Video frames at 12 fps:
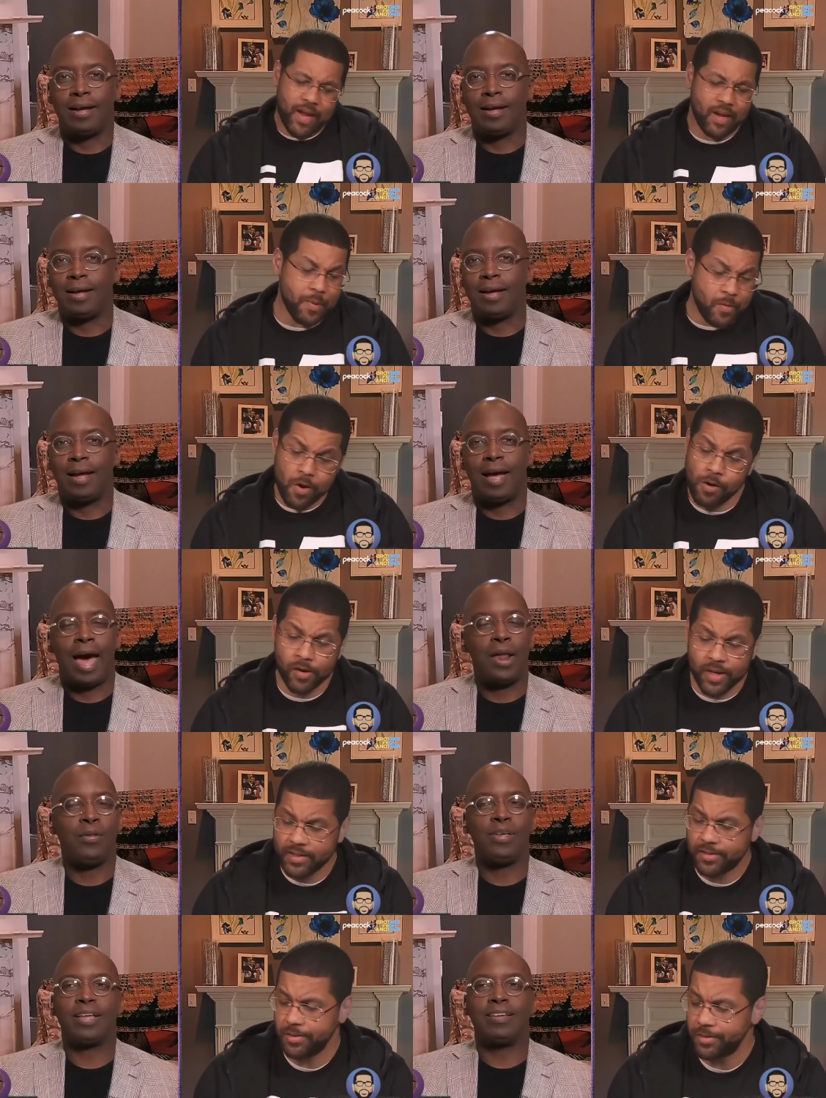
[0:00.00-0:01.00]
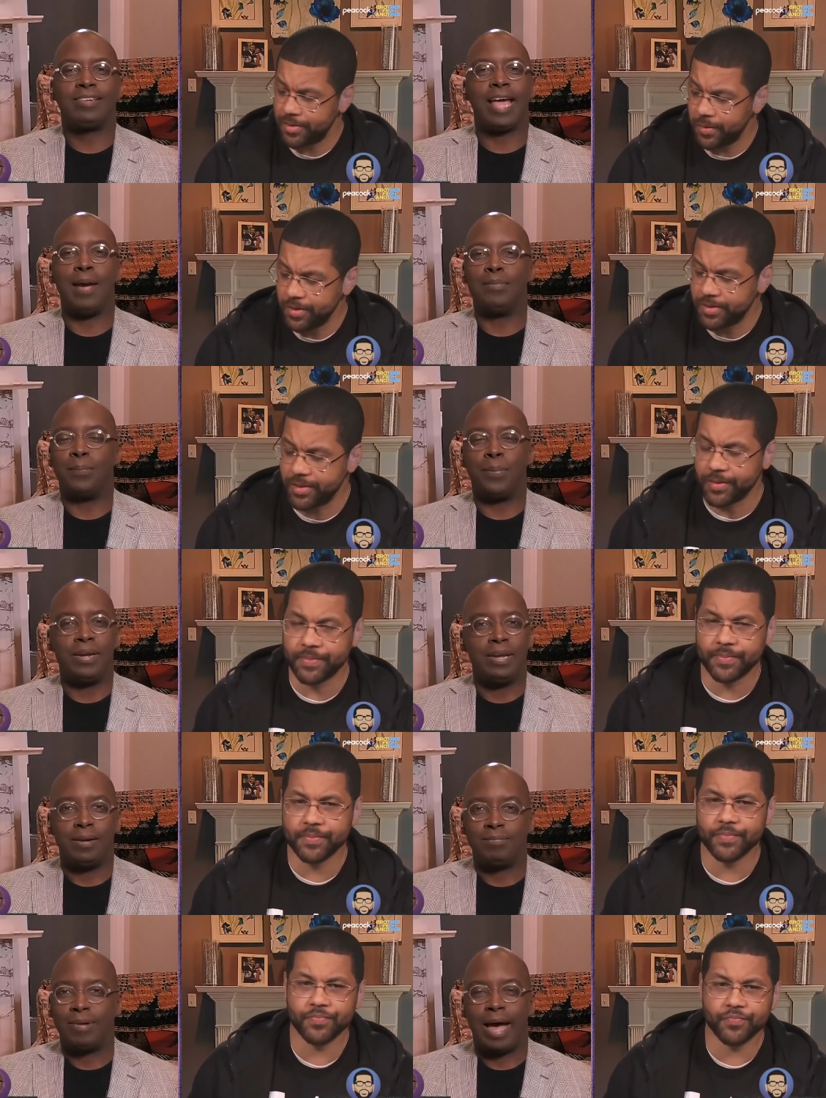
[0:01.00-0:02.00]
Speaker 1: I could be wrong. I don't think it's game we'll dependent.
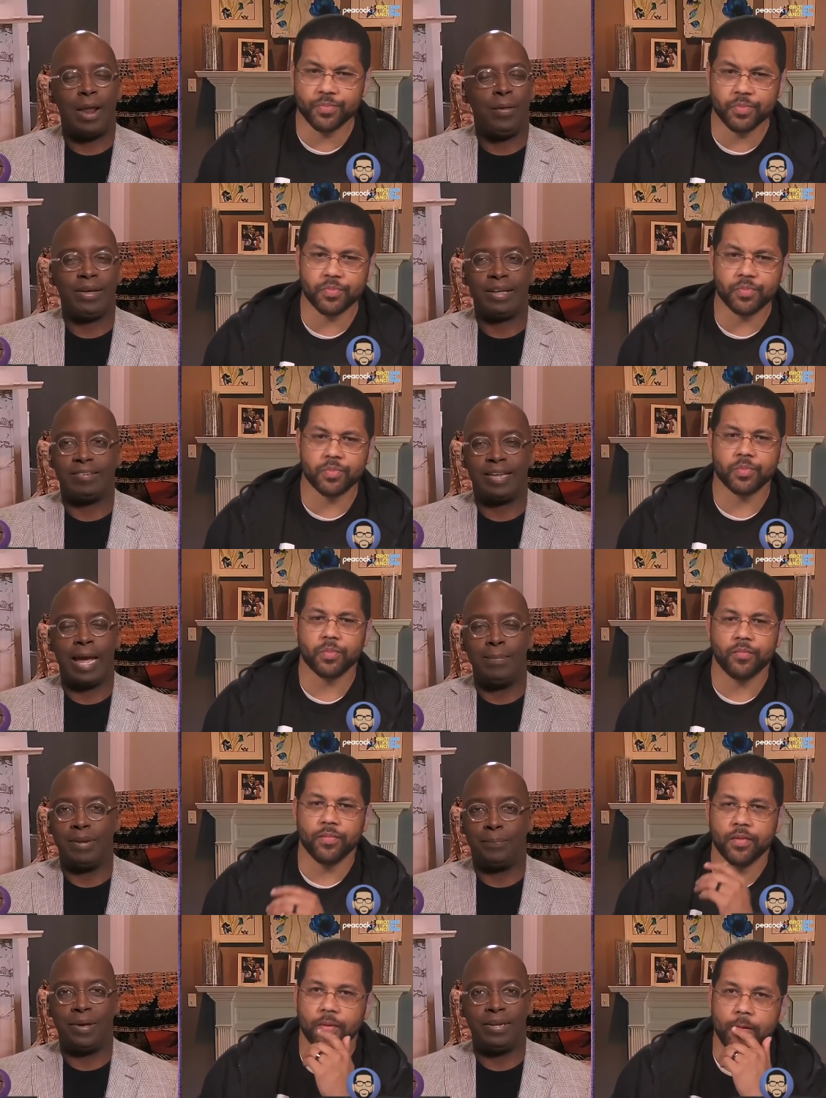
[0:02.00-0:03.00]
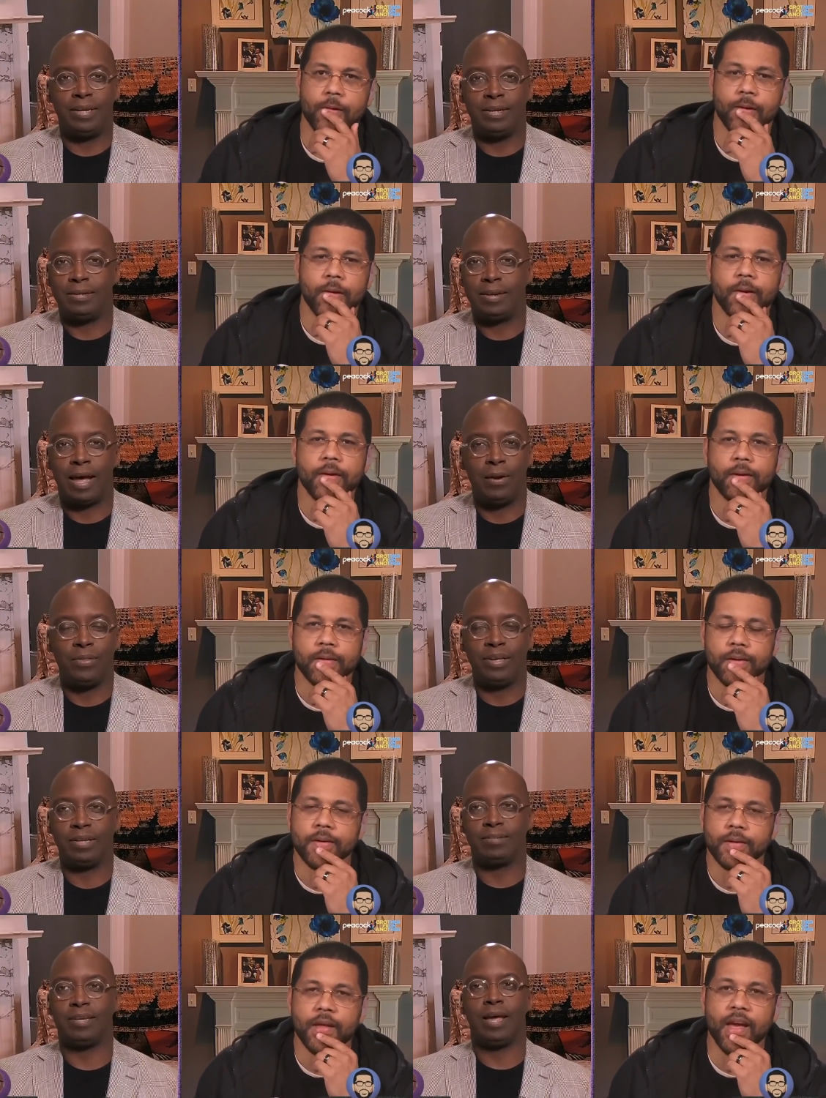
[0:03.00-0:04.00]
I don't think it's game dependent. I don't think
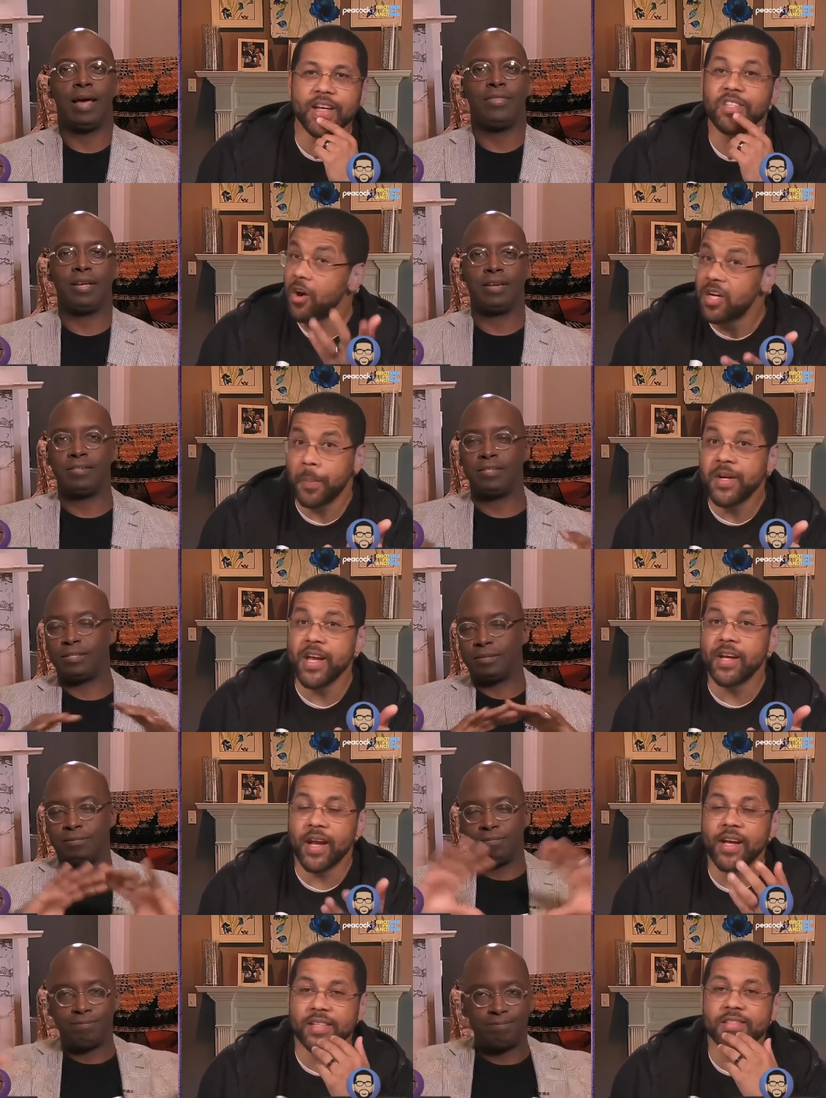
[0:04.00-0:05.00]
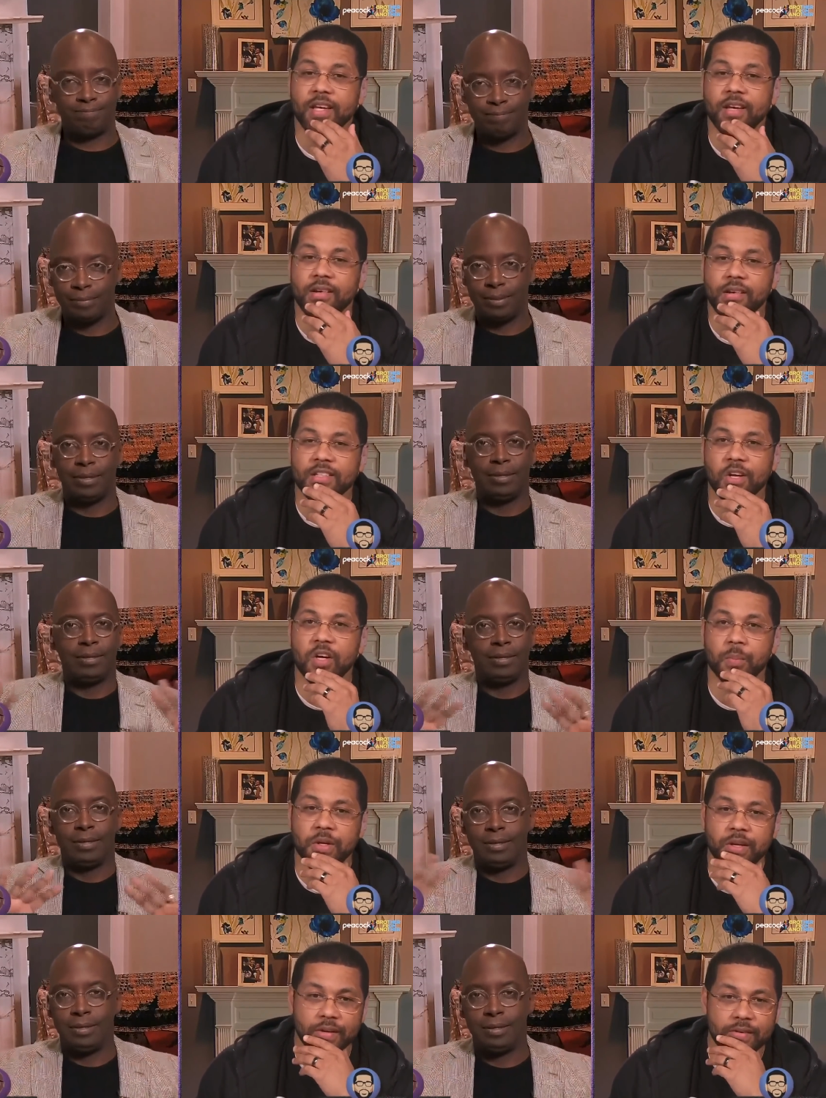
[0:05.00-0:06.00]
it's that.
Speaker 2: Yeah, that's hard to predict. Like I said, that's hard to
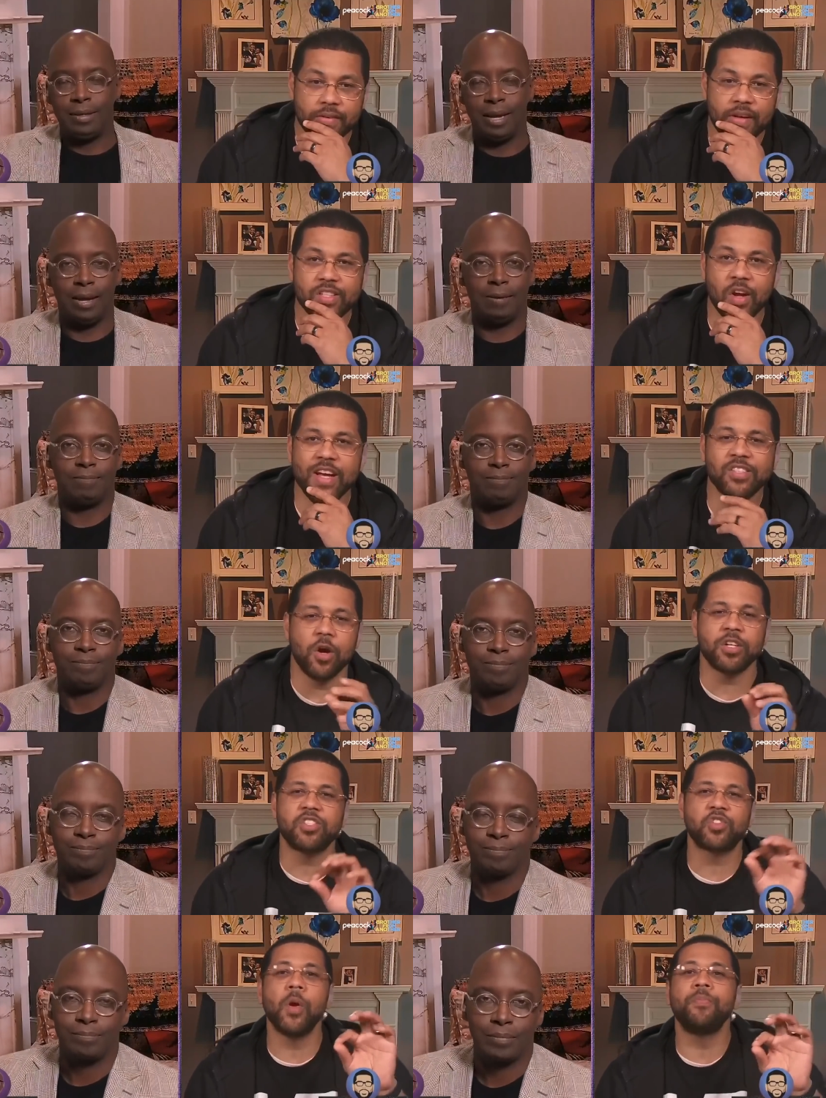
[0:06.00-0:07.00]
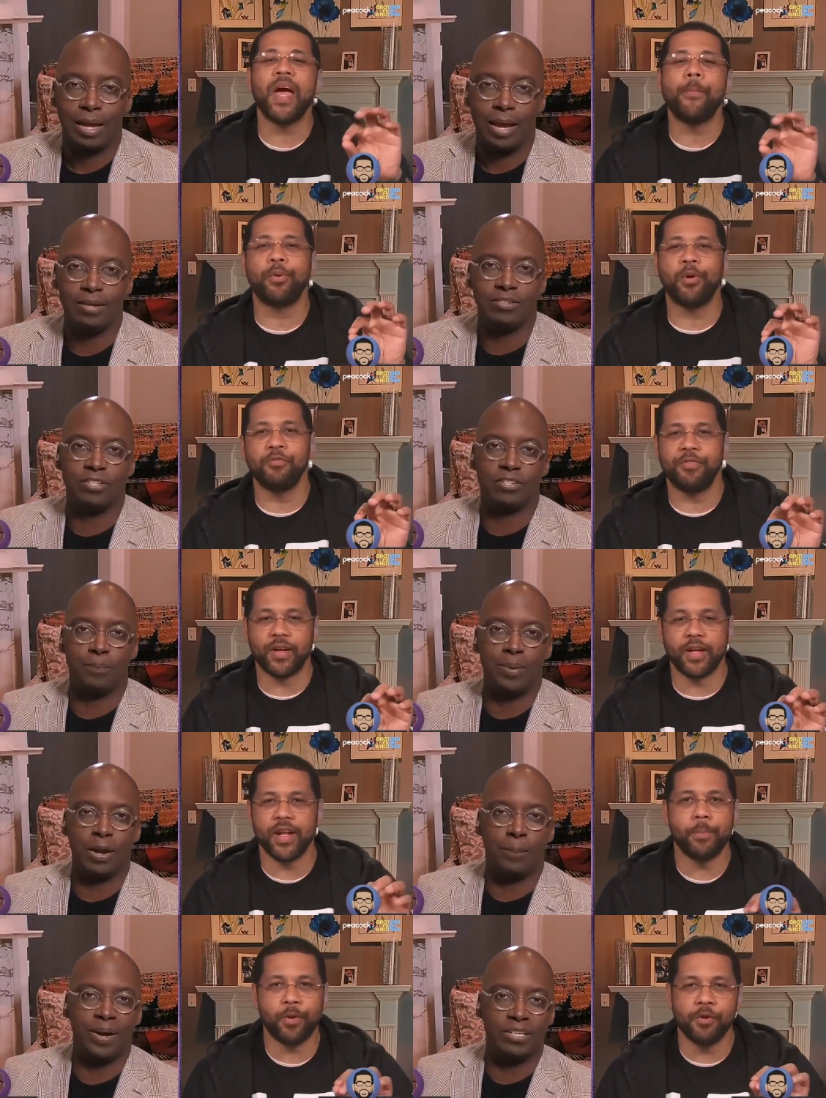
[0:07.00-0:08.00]
predict. Yeah, that's hard, that's hard to script that perfectly.
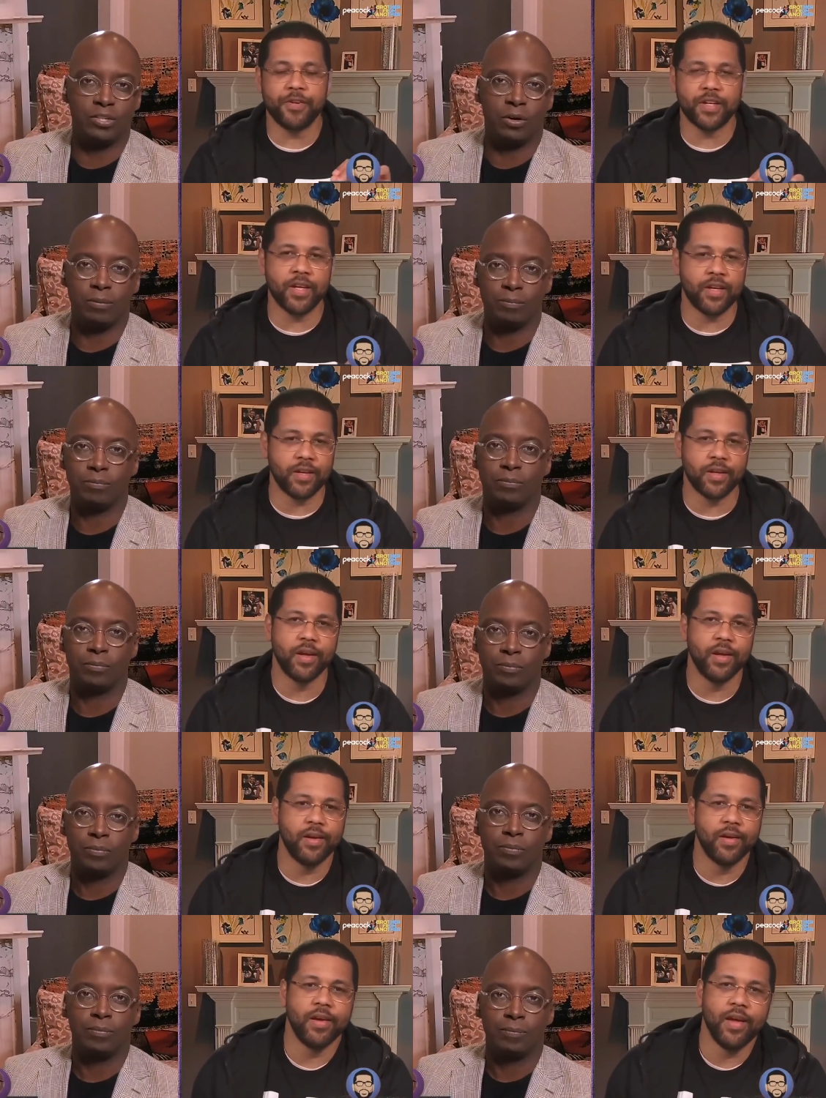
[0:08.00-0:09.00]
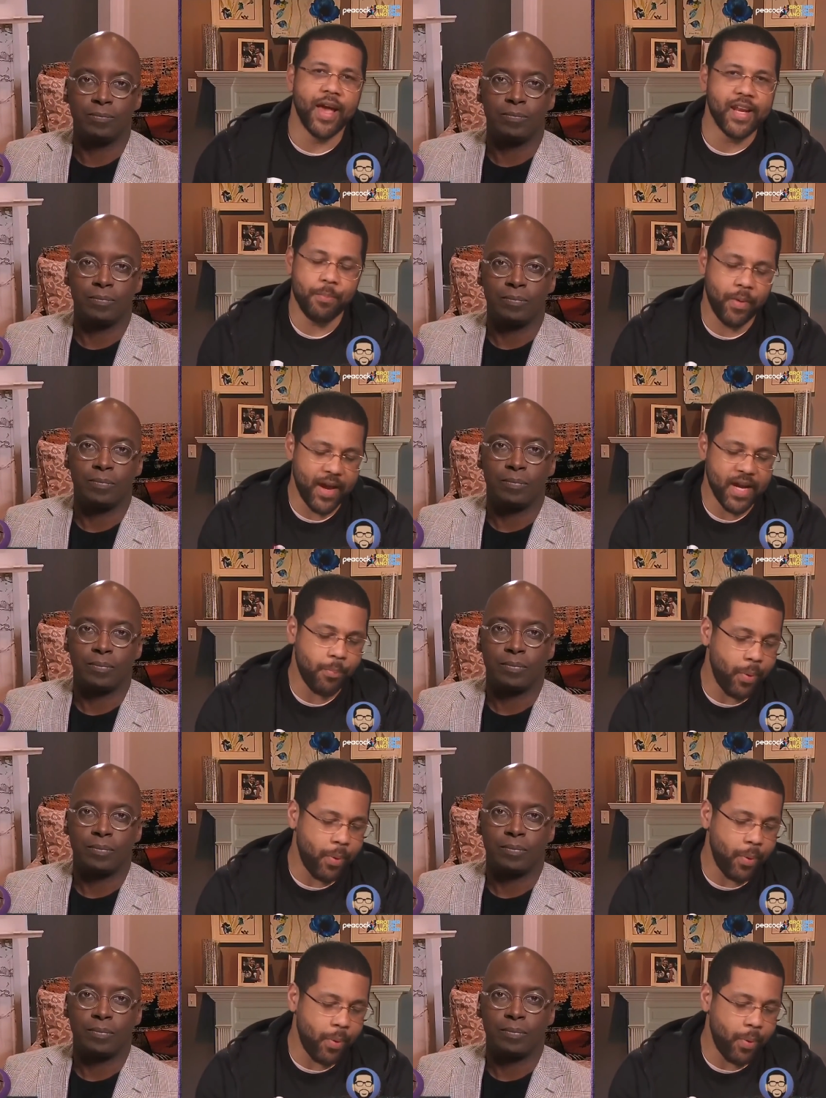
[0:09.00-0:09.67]
That picture. perfect ending. And he and he